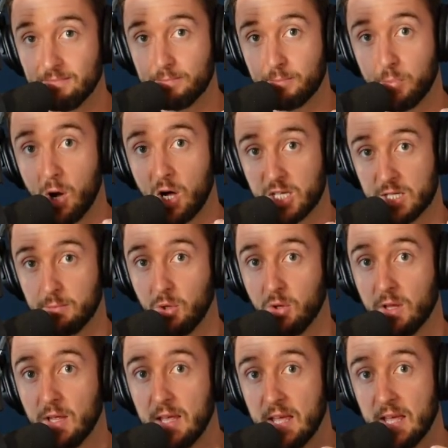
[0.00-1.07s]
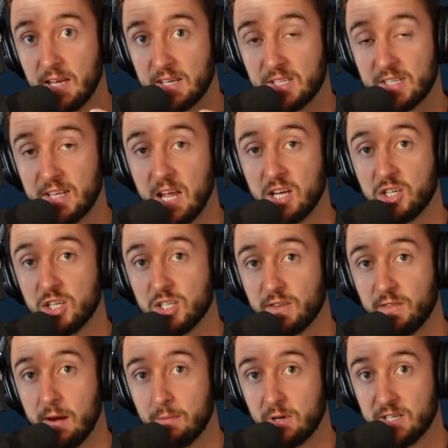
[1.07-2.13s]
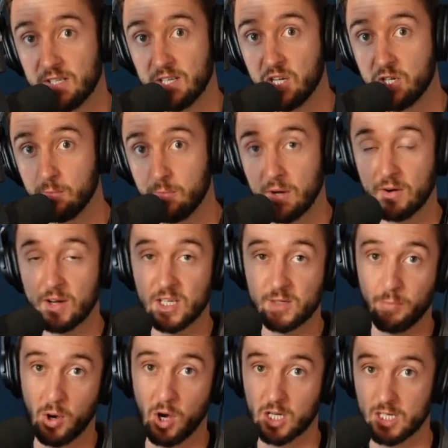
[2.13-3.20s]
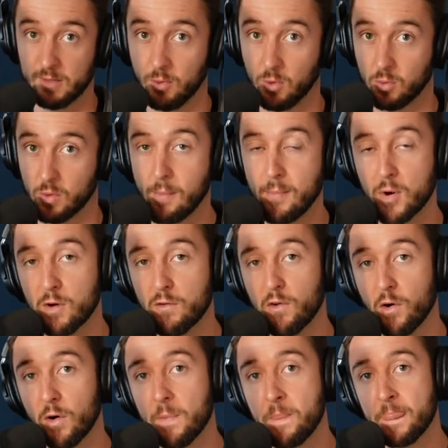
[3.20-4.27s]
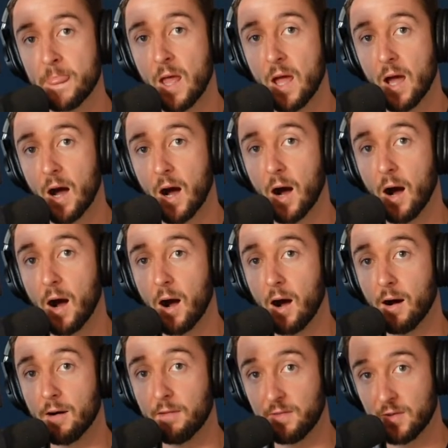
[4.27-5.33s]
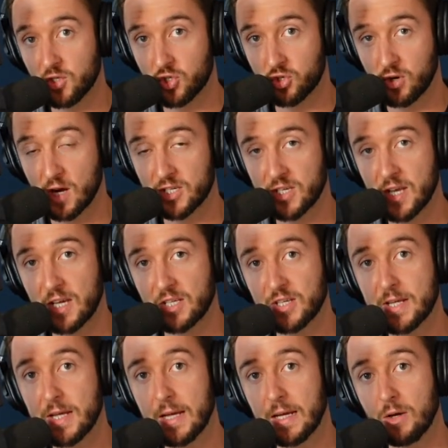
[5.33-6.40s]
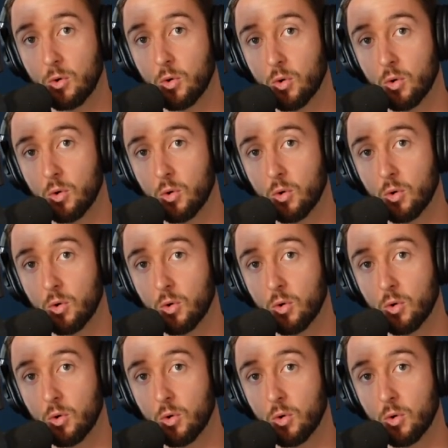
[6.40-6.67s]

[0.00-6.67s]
possible extensions of amortization periods, possible removal of stress testing,